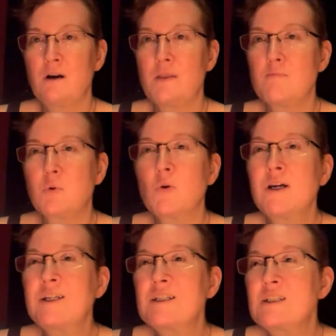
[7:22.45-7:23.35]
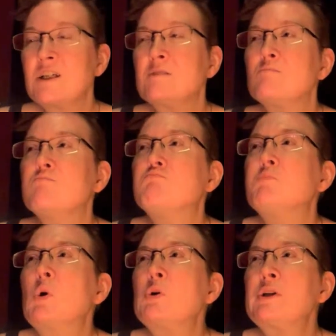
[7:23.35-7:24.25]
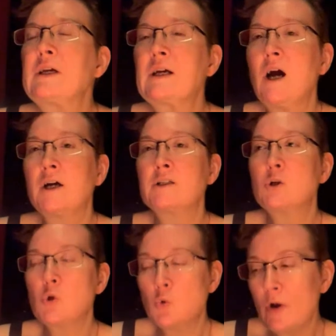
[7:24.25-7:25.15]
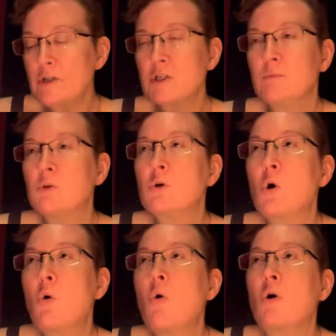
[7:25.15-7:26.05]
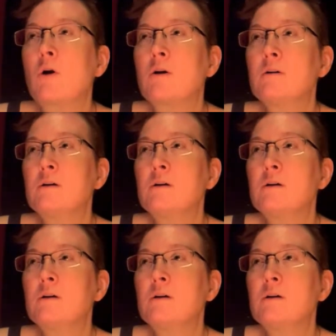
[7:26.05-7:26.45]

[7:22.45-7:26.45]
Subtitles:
the bright and burning, unquenchable core